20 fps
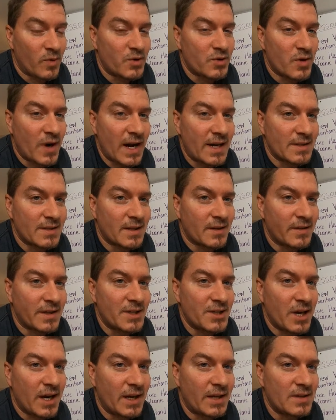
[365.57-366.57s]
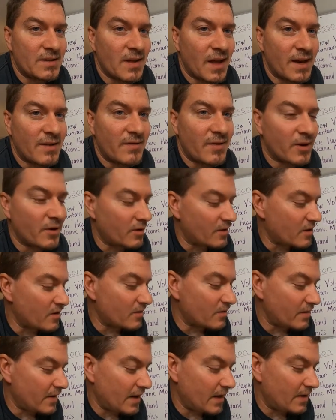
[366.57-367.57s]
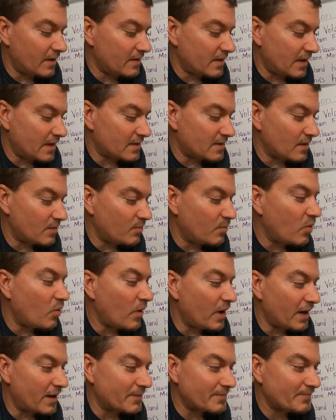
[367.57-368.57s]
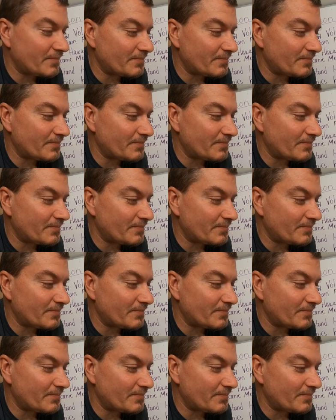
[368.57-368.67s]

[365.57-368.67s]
drastically change life here on Earth at some point.